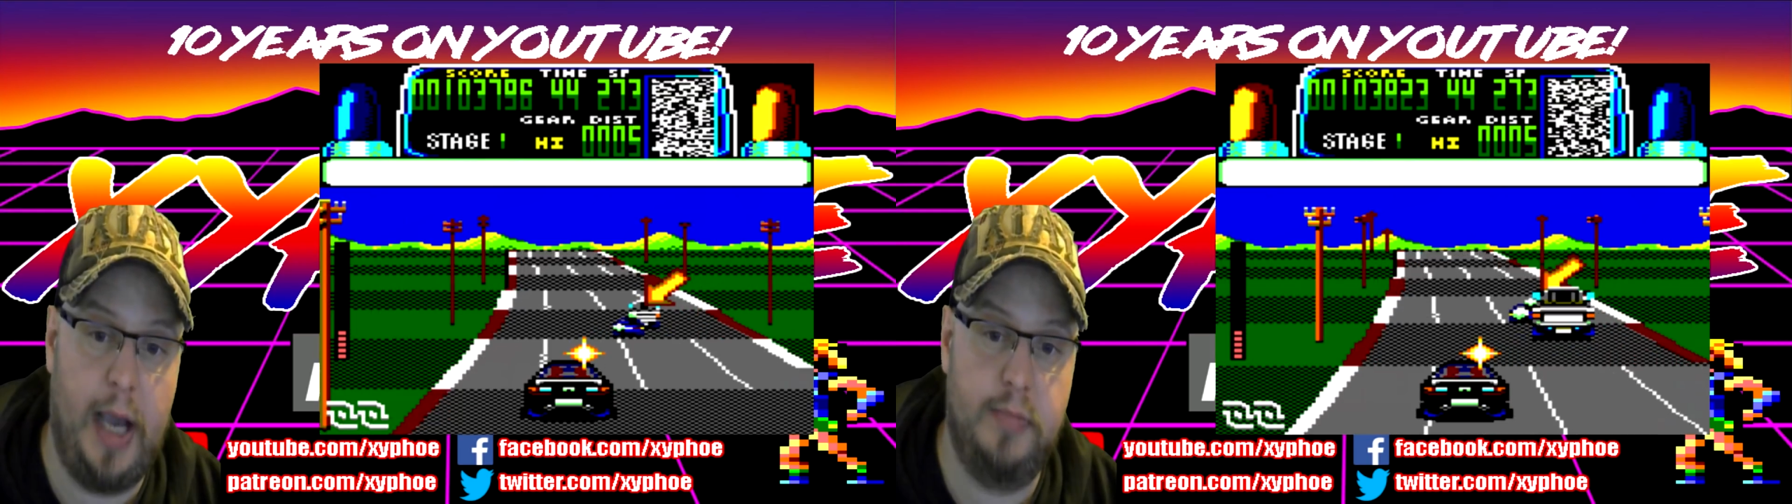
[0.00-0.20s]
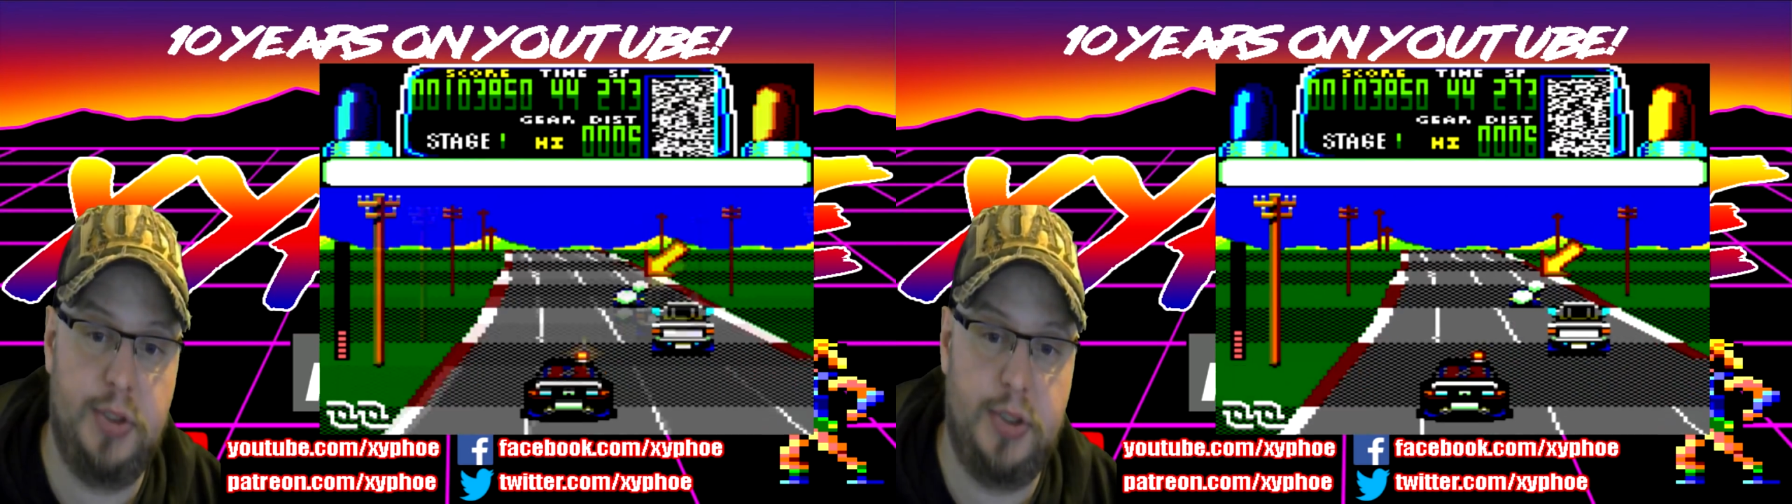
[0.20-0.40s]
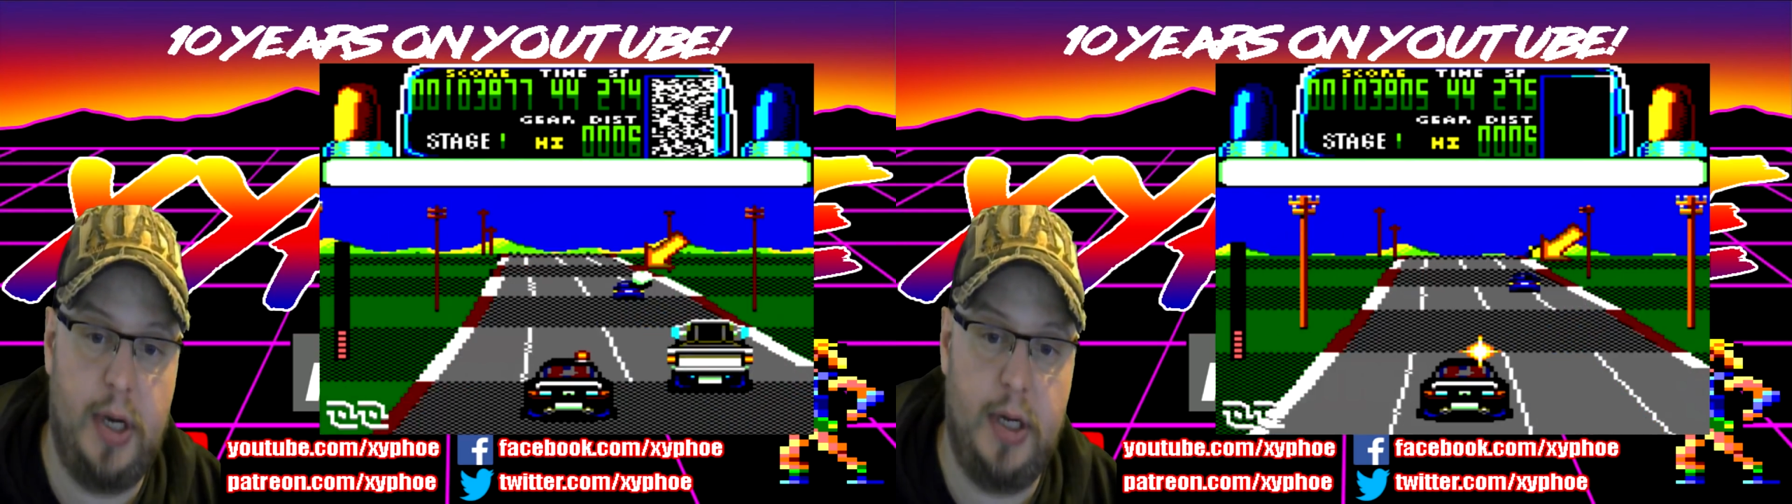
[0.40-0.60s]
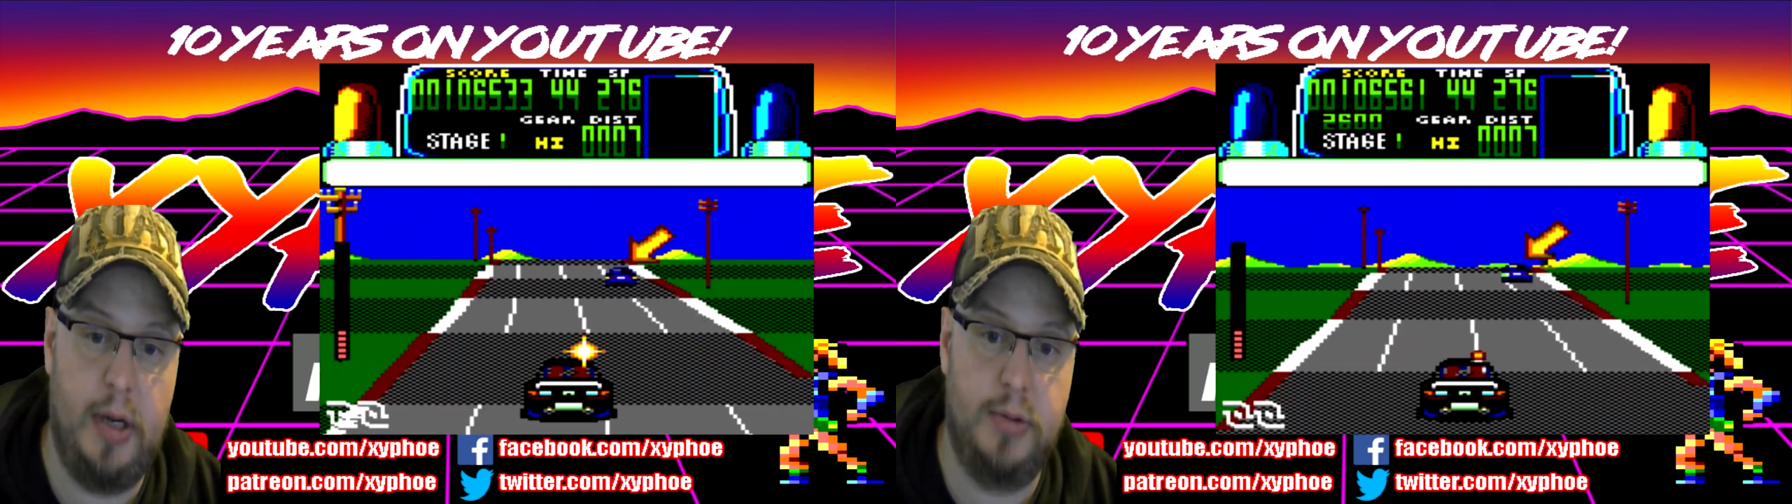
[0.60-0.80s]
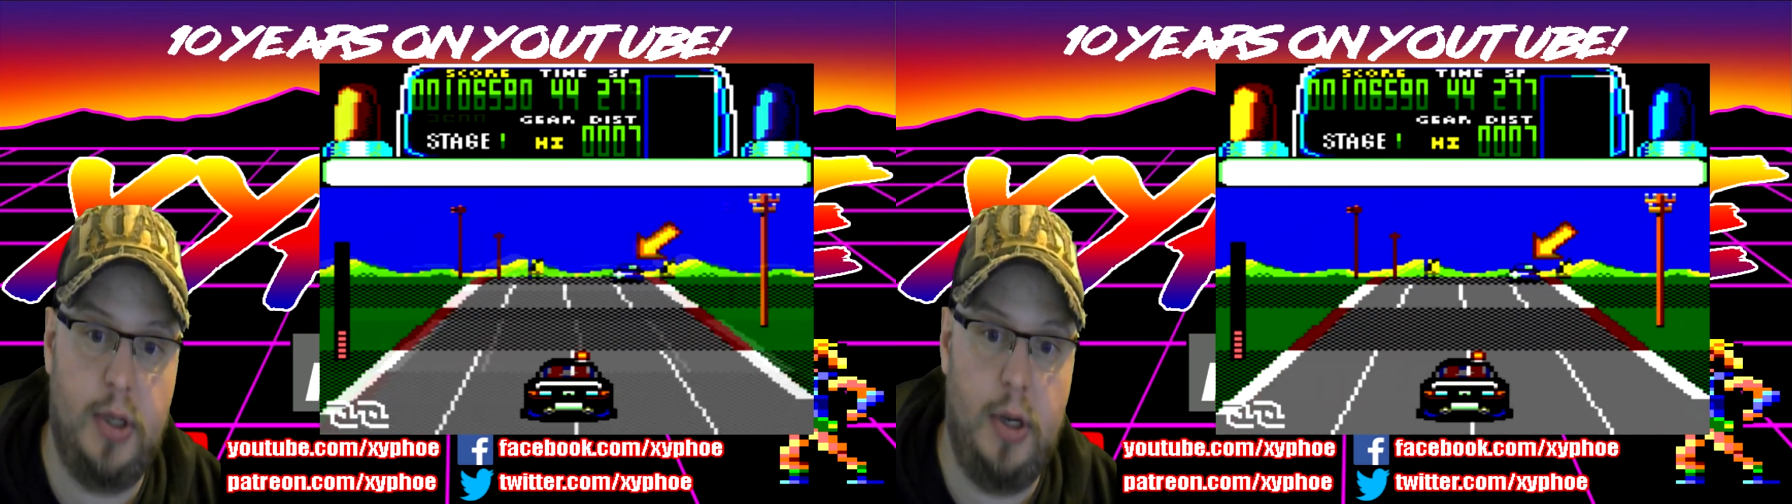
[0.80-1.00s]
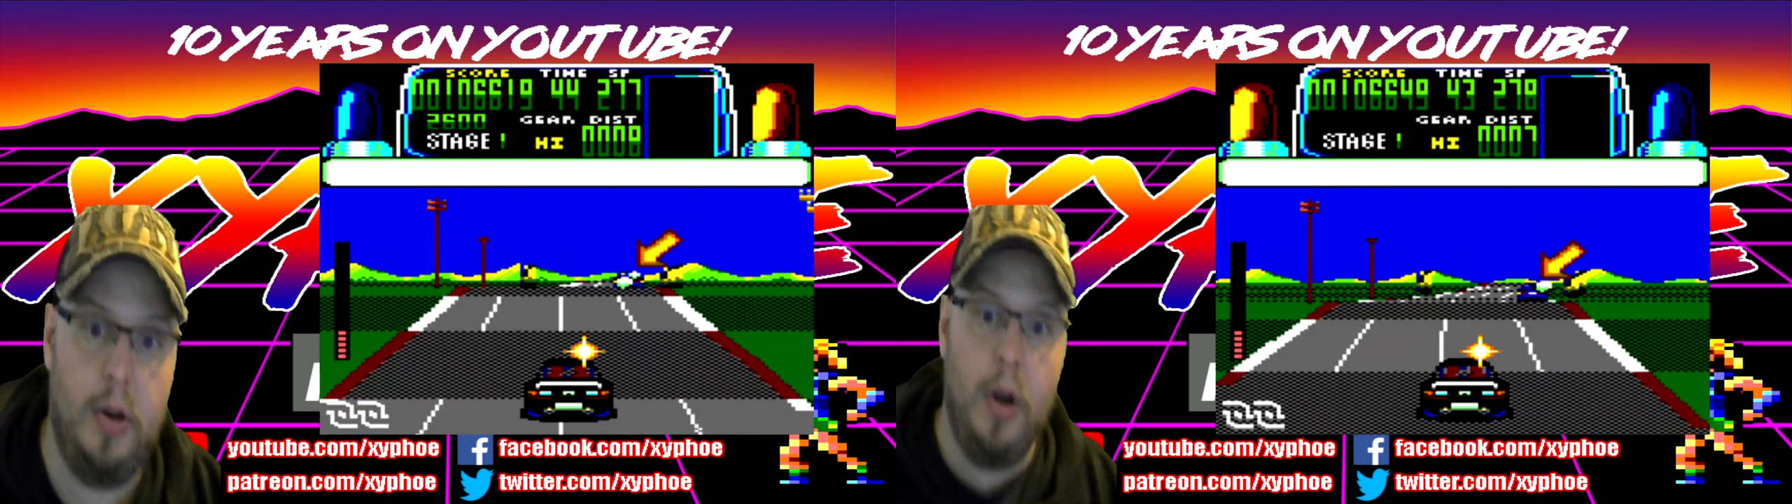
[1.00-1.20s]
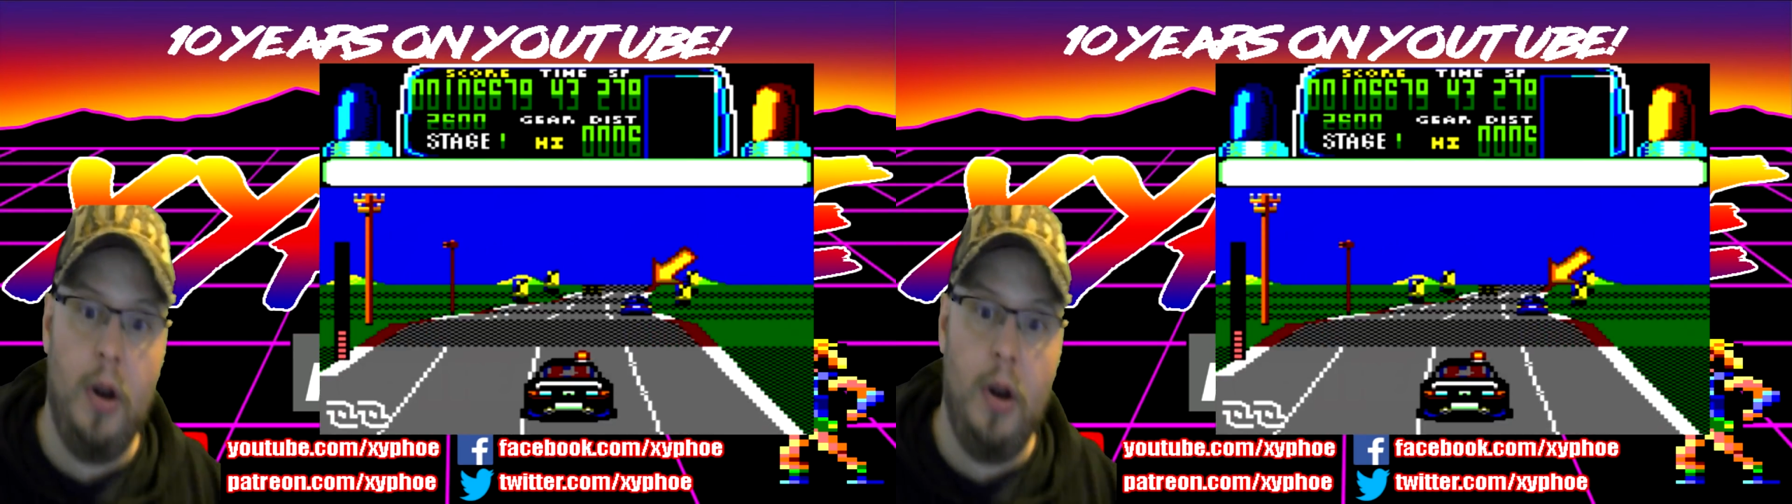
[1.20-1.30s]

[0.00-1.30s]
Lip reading: Amstrad, I was like,